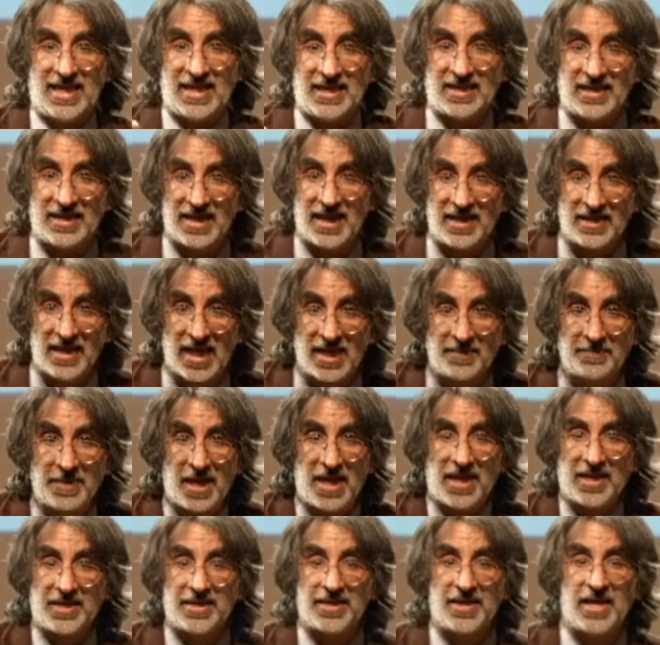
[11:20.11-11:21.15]
And, and, and,
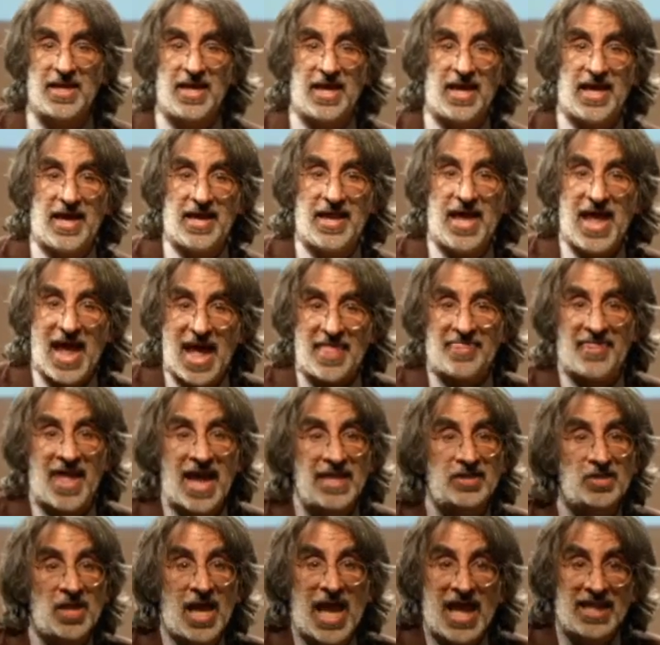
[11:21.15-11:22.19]
and, uh, and,
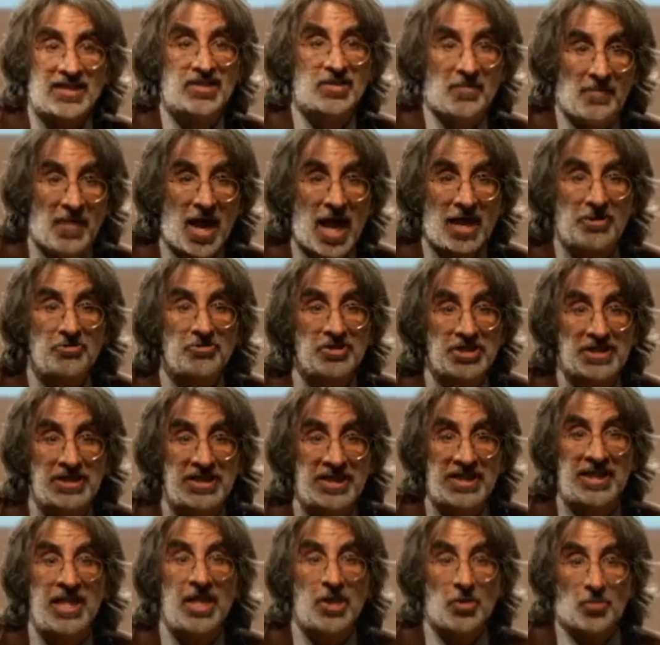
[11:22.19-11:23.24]
that's, and
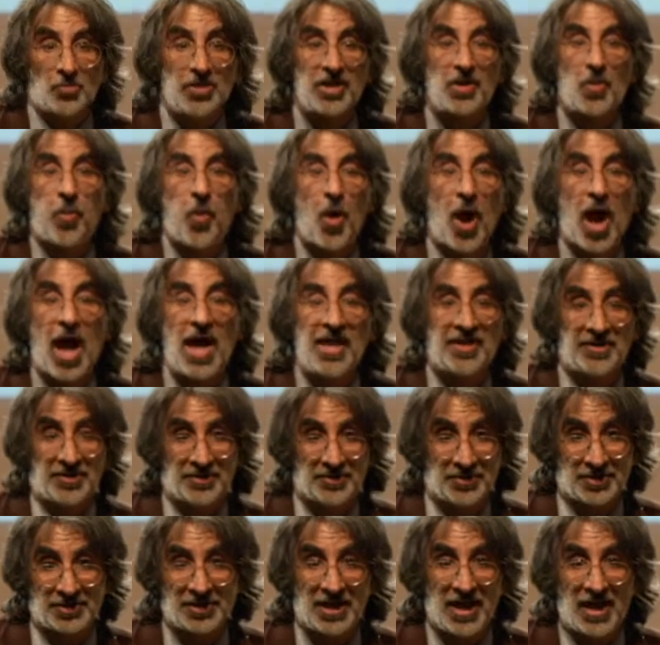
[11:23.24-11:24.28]
democracy
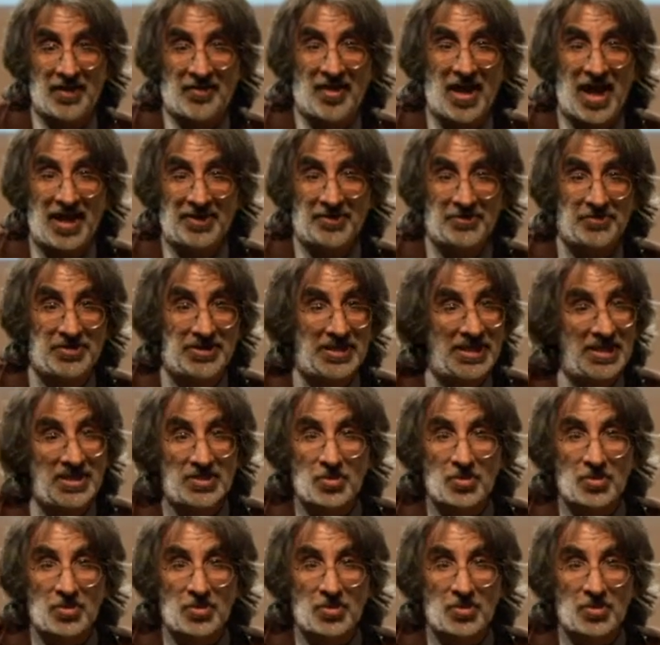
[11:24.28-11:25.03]
requires that, you see.